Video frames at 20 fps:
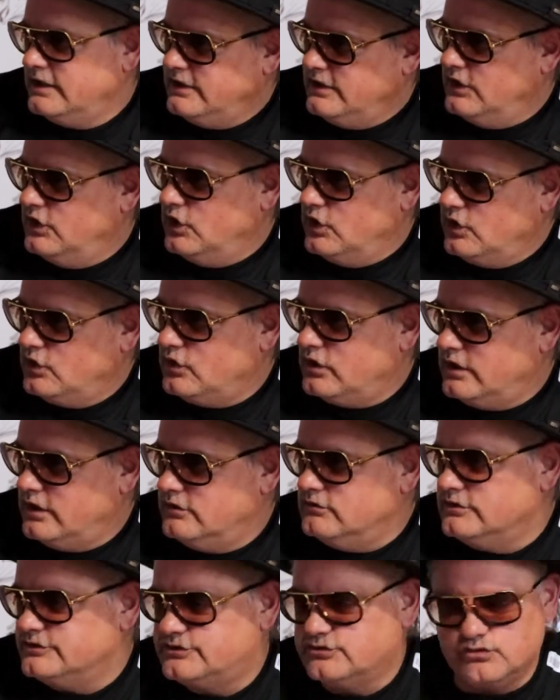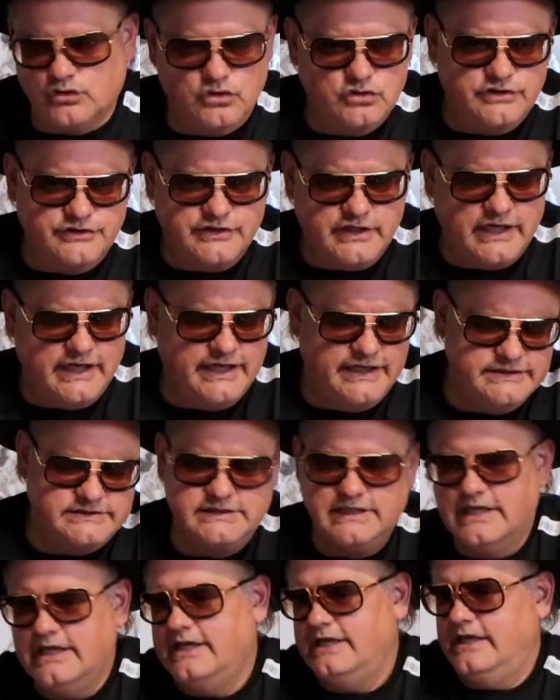You know, let's roll the
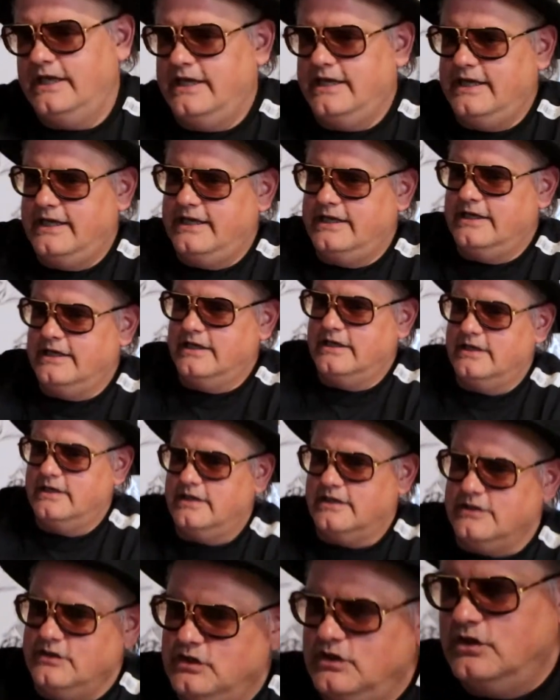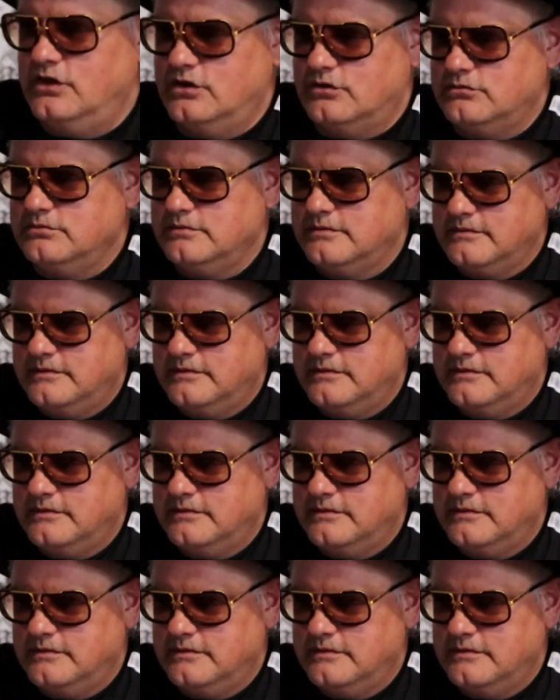dice, and you know,